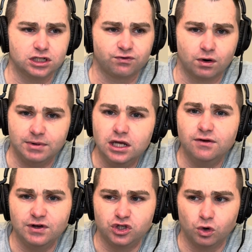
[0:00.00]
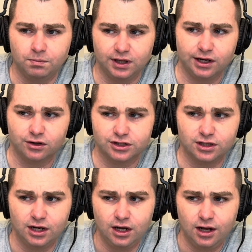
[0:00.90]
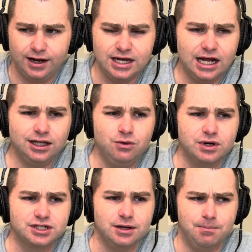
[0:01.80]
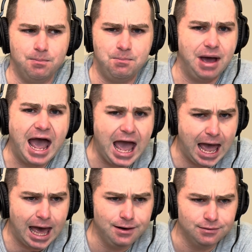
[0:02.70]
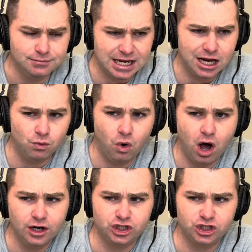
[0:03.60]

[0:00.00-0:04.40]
from individual players. Like, Nelly wasn't bad day 1.